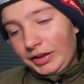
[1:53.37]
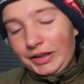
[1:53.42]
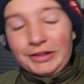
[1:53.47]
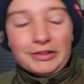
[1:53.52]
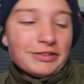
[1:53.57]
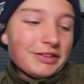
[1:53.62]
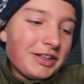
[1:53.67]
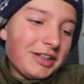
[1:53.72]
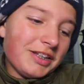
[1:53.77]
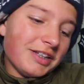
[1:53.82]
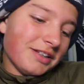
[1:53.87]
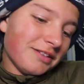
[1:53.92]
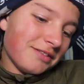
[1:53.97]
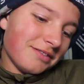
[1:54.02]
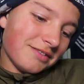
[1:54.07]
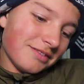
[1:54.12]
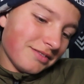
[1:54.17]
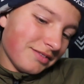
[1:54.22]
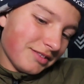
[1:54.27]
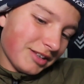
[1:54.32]
Look,
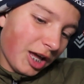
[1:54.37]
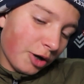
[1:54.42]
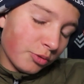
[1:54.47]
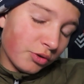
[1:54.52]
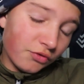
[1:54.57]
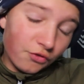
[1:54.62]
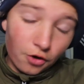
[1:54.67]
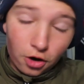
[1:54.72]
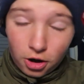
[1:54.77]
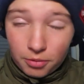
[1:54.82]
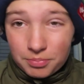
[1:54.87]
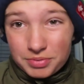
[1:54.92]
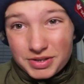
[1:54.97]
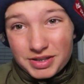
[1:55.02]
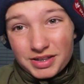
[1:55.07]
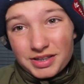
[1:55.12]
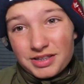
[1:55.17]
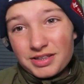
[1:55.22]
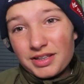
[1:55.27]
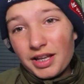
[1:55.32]
they were
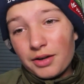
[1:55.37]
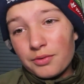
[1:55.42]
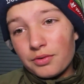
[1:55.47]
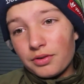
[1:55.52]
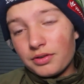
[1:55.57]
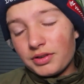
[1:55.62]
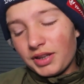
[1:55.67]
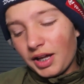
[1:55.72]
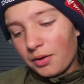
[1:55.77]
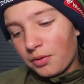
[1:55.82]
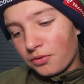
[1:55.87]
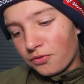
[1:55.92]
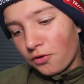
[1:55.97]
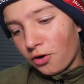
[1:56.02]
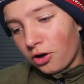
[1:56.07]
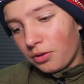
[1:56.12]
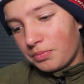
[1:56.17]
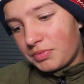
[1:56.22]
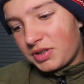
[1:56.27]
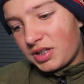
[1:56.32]
robbed. They were
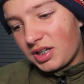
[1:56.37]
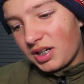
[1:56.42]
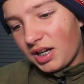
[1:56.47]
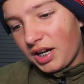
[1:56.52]
robbed.